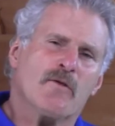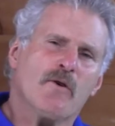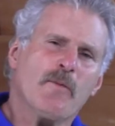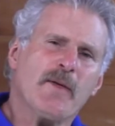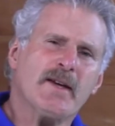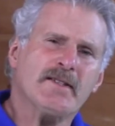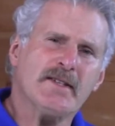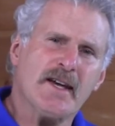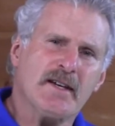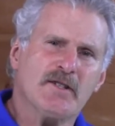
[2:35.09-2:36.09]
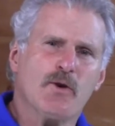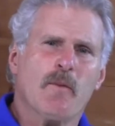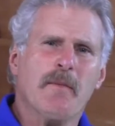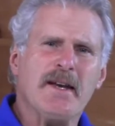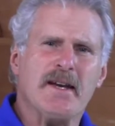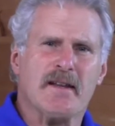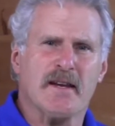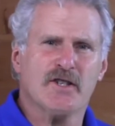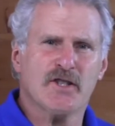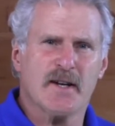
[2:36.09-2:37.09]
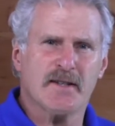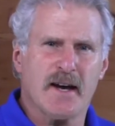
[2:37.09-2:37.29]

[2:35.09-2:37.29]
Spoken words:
Groupthink seeks to immediately shut